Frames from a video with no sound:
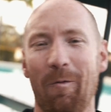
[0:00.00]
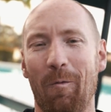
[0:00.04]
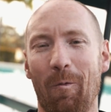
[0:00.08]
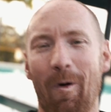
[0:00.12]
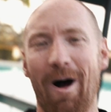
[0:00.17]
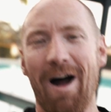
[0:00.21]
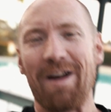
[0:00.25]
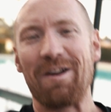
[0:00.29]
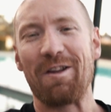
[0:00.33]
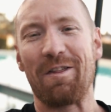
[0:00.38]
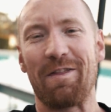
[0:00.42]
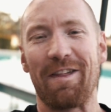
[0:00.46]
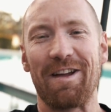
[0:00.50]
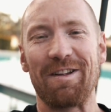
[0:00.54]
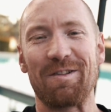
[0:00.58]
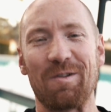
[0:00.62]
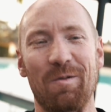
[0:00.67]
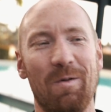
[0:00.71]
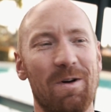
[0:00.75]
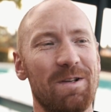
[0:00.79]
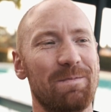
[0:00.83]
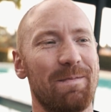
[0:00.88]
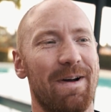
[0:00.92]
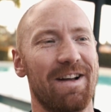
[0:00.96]
Why do things
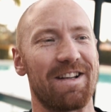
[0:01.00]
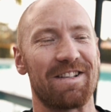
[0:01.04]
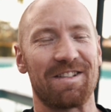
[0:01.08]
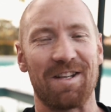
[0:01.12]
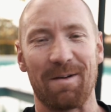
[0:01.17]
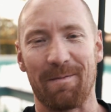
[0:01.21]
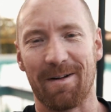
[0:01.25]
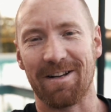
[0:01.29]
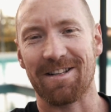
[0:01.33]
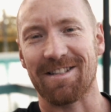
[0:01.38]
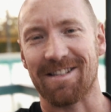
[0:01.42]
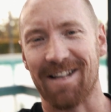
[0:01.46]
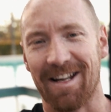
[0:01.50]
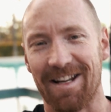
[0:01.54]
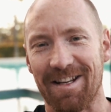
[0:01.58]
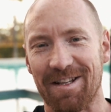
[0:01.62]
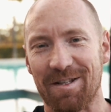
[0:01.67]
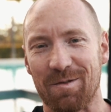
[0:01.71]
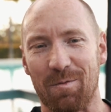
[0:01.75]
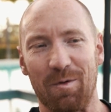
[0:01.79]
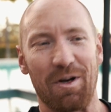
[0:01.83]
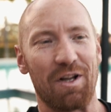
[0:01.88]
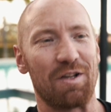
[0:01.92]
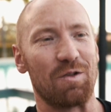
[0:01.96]
always make so much
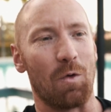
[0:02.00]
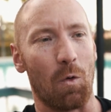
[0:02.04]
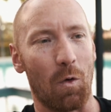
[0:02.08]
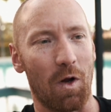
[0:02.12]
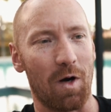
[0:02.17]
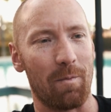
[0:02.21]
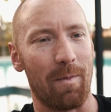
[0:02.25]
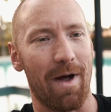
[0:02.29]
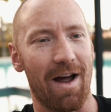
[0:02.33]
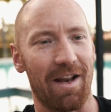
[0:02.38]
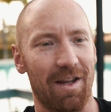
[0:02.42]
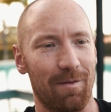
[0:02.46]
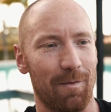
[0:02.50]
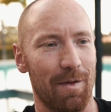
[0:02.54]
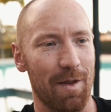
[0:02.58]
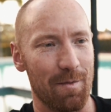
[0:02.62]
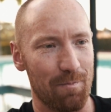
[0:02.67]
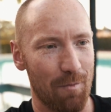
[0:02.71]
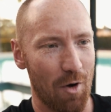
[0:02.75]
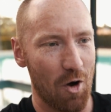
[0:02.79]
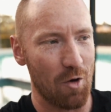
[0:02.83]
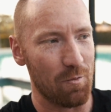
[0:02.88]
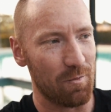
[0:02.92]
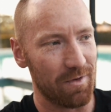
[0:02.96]
sense when you're talking about them in the
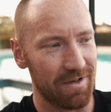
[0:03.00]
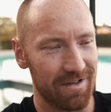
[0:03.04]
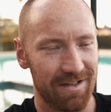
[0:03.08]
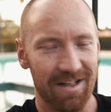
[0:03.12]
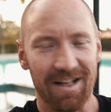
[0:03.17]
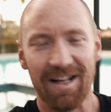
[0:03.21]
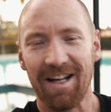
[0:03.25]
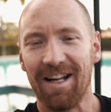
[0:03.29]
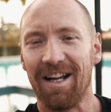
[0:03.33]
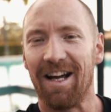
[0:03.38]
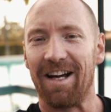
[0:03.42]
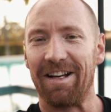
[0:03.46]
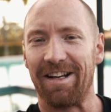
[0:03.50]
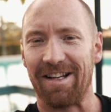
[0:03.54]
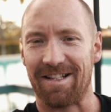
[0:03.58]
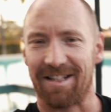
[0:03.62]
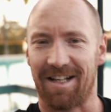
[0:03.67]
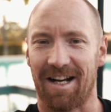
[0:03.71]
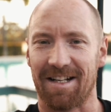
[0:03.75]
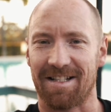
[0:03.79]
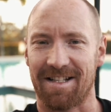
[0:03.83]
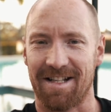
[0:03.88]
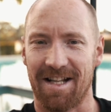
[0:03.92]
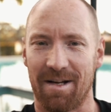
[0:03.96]
moment and
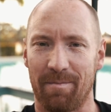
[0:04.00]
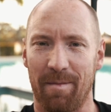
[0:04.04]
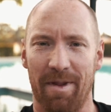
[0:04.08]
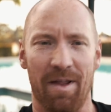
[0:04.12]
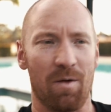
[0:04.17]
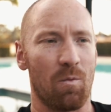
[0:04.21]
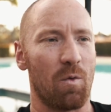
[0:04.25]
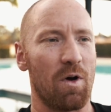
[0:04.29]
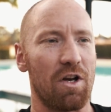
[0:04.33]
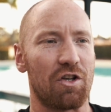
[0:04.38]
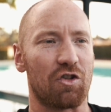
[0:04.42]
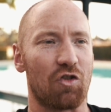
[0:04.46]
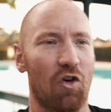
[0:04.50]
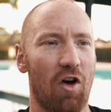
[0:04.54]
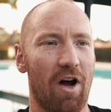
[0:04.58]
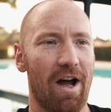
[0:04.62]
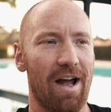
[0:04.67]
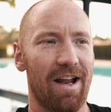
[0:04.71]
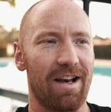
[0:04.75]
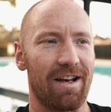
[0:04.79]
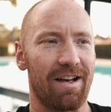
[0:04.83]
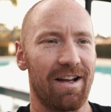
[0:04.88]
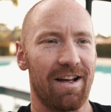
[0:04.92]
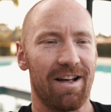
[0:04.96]
discussing them and then when you try
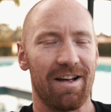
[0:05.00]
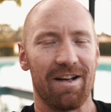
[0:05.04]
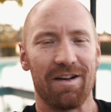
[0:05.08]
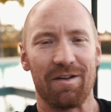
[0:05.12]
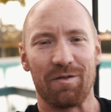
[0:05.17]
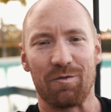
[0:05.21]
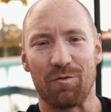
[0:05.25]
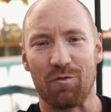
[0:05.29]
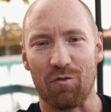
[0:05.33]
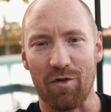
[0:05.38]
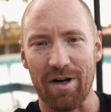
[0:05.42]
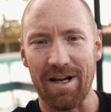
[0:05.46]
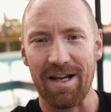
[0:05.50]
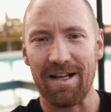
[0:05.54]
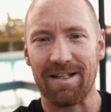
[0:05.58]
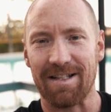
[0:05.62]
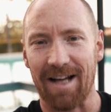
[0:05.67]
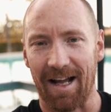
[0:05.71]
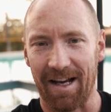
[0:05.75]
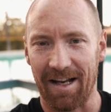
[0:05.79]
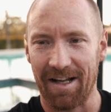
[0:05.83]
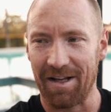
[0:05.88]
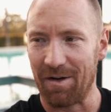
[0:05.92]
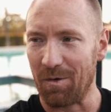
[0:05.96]
and
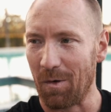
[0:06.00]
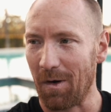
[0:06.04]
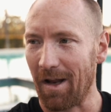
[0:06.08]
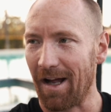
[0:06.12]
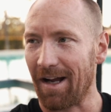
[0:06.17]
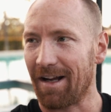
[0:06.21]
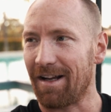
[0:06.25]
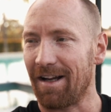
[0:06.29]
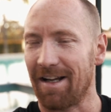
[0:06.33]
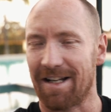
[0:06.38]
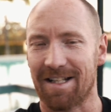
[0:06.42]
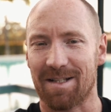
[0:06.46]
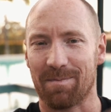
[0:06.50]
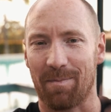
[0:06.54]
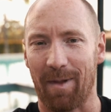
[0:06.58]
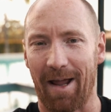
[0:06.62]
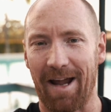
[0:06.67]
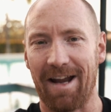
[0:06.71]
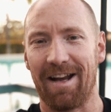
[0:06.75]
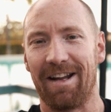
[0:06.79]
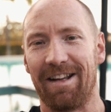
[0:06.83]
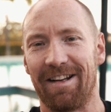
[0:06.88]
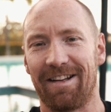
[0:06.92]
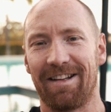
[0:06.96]
retell it or like
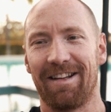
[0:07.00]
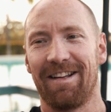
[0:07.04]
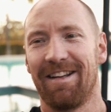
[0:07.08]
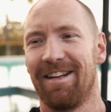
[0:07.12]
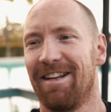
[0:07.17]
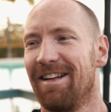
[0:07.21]
explain it,